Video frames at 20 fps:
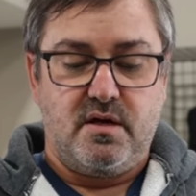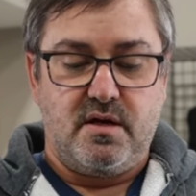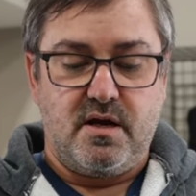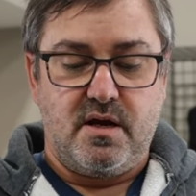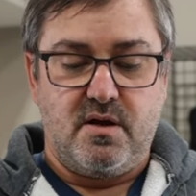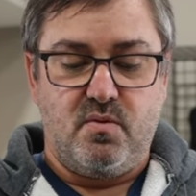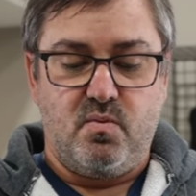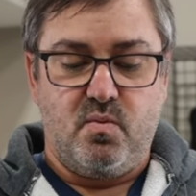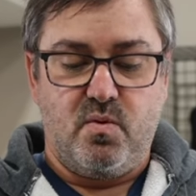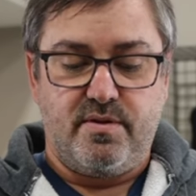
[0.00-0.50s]

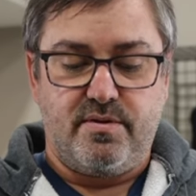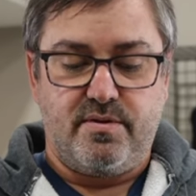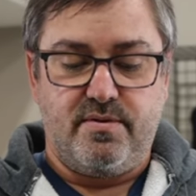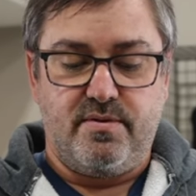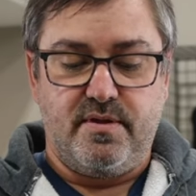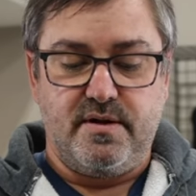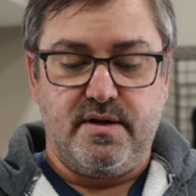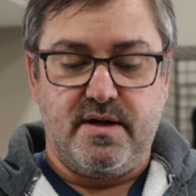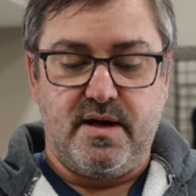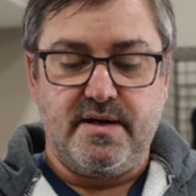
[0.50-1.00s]
and with
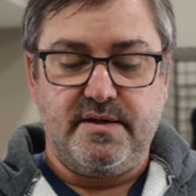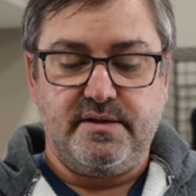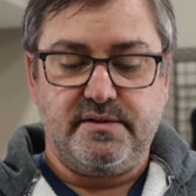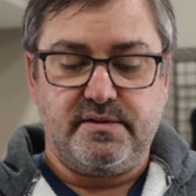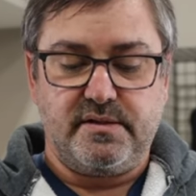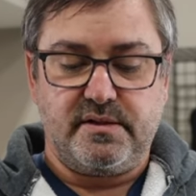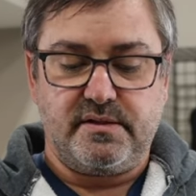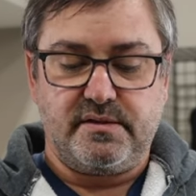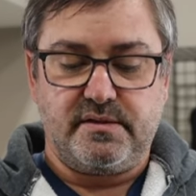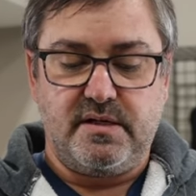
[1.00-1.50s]
the 9
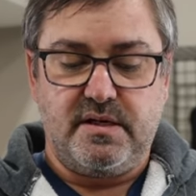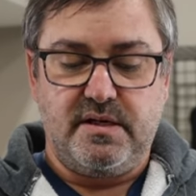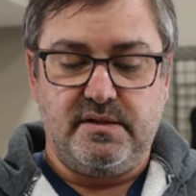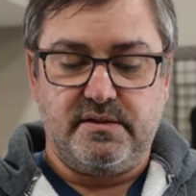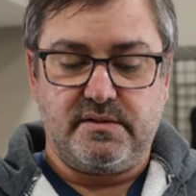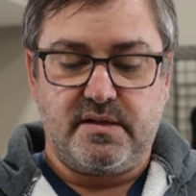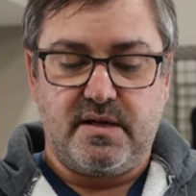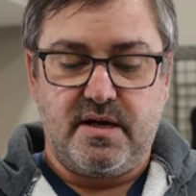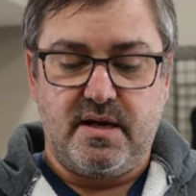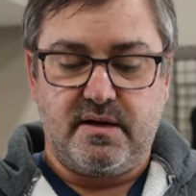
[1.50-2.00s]

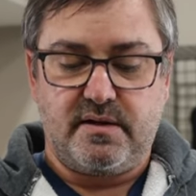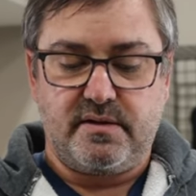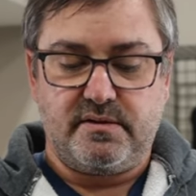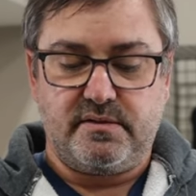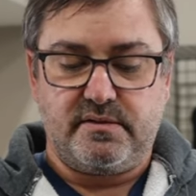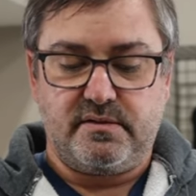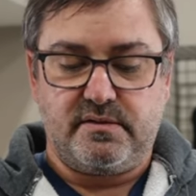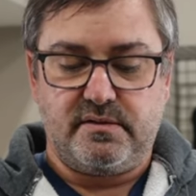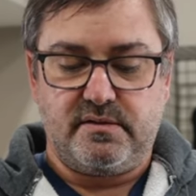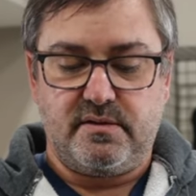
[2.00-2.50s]
16
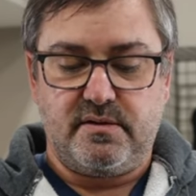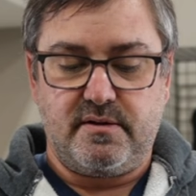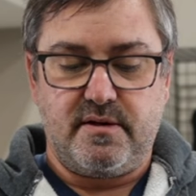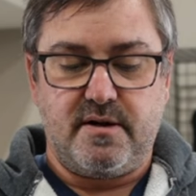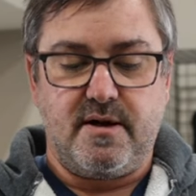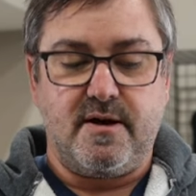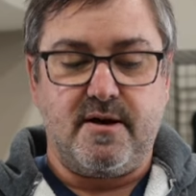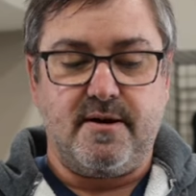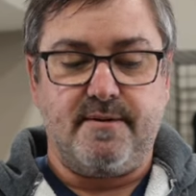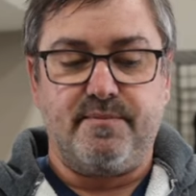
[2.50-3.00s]
hex
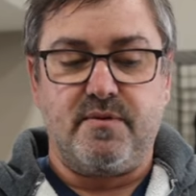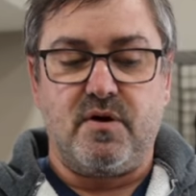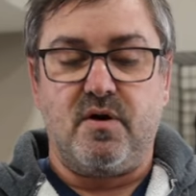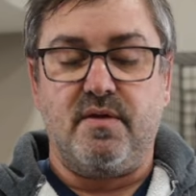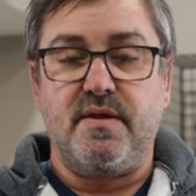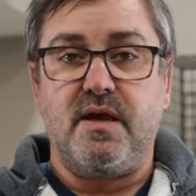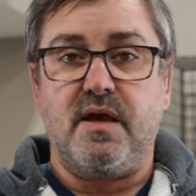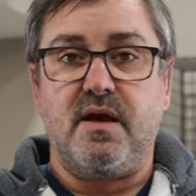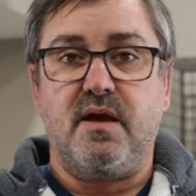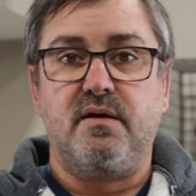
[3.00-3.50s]
uh,
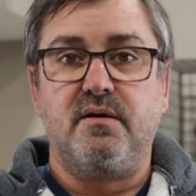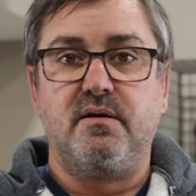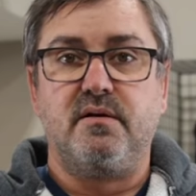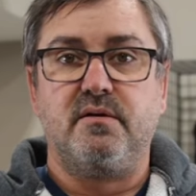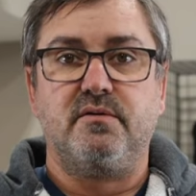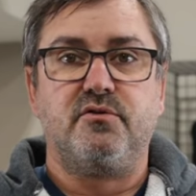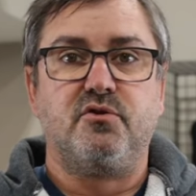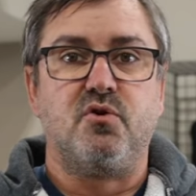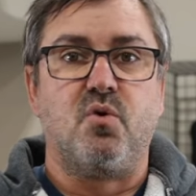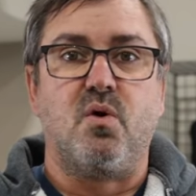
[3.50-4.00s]
on the end,
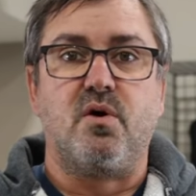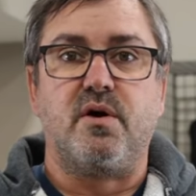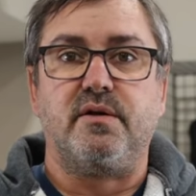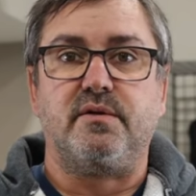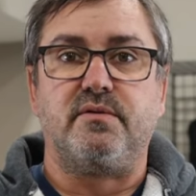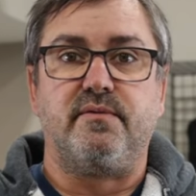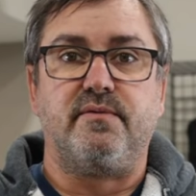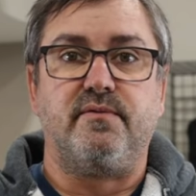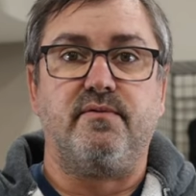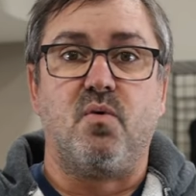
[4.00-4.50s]
torque
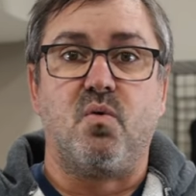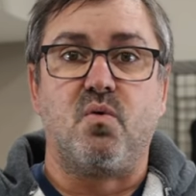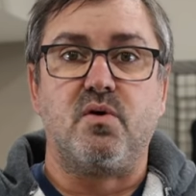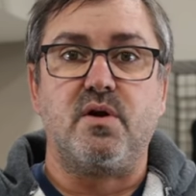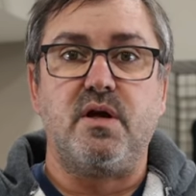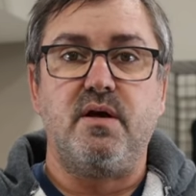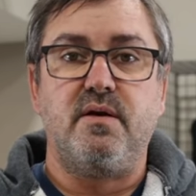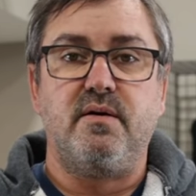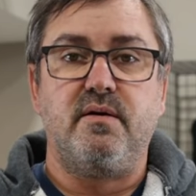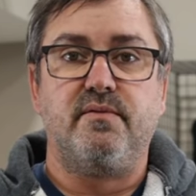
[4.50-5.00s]
it to
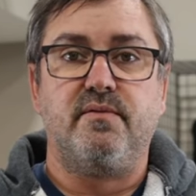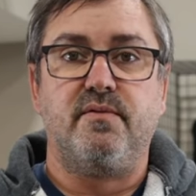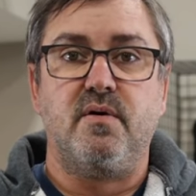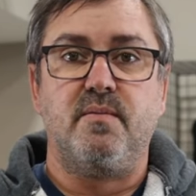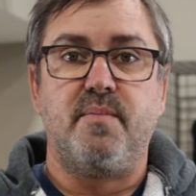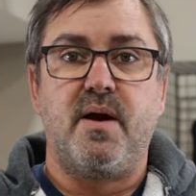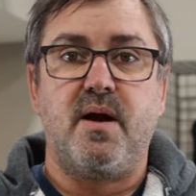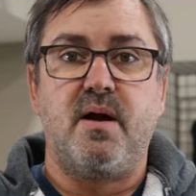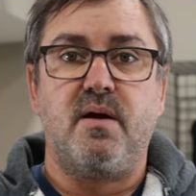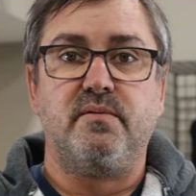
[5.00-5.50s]
40
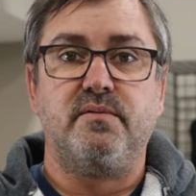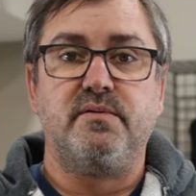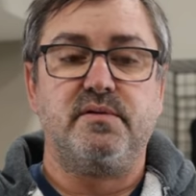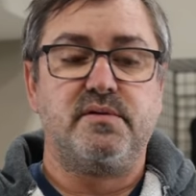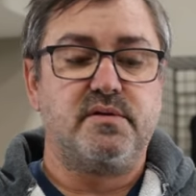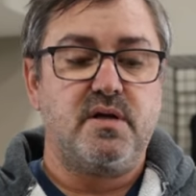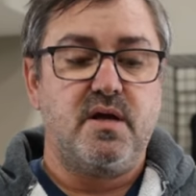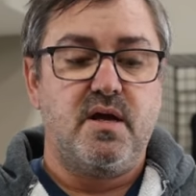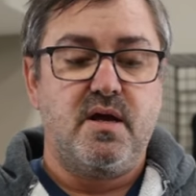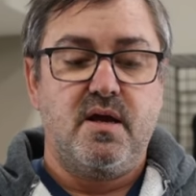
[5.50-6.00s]

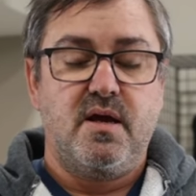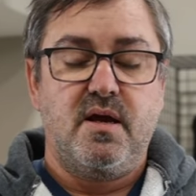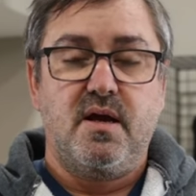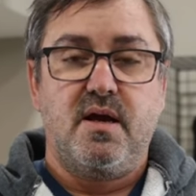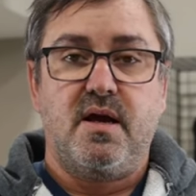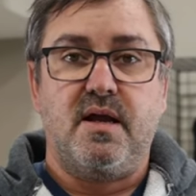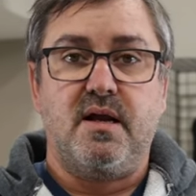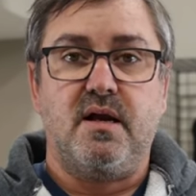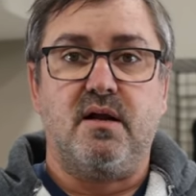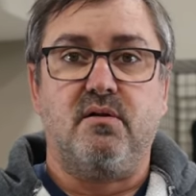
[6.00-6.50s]
foot-pounds
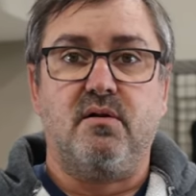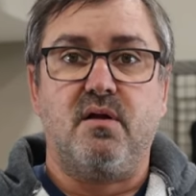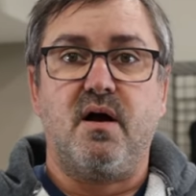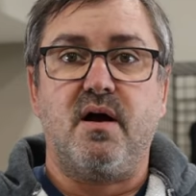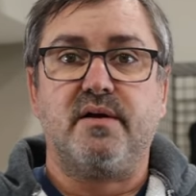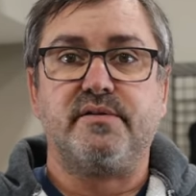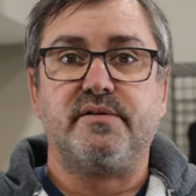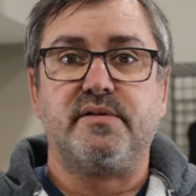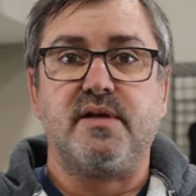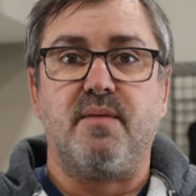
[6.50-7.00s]
and it
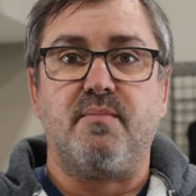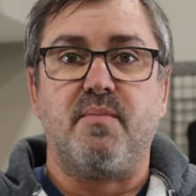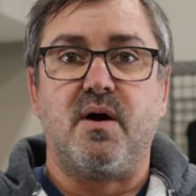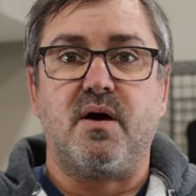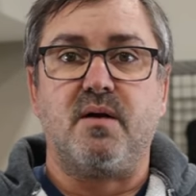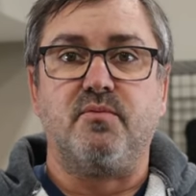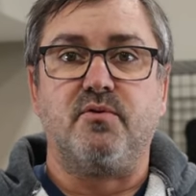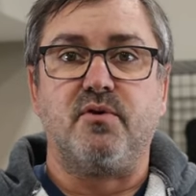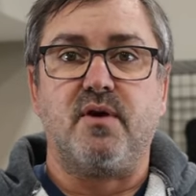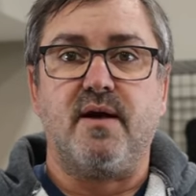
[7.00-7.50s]
locks that
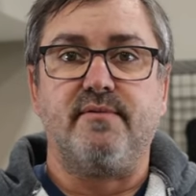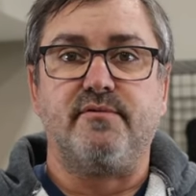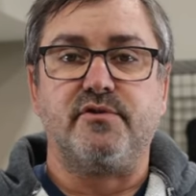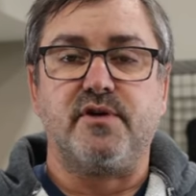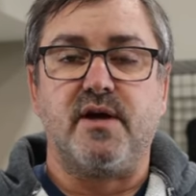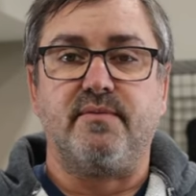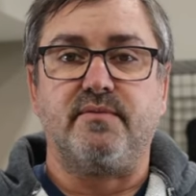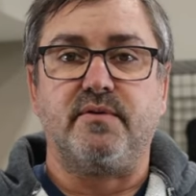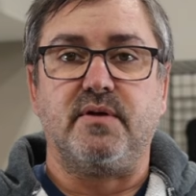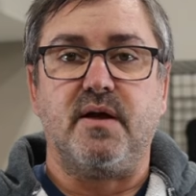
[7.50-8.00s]
bottom drive
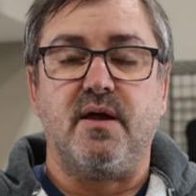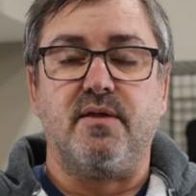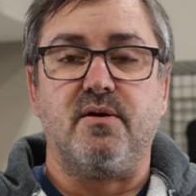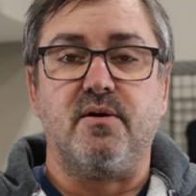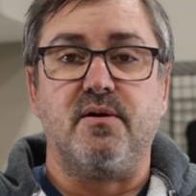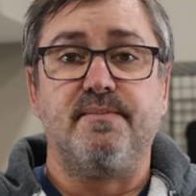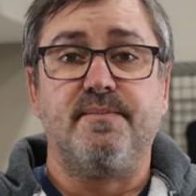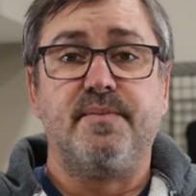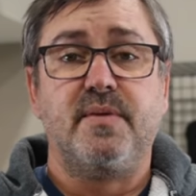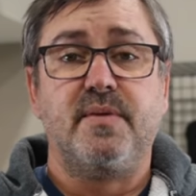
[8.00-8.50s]
shaft together.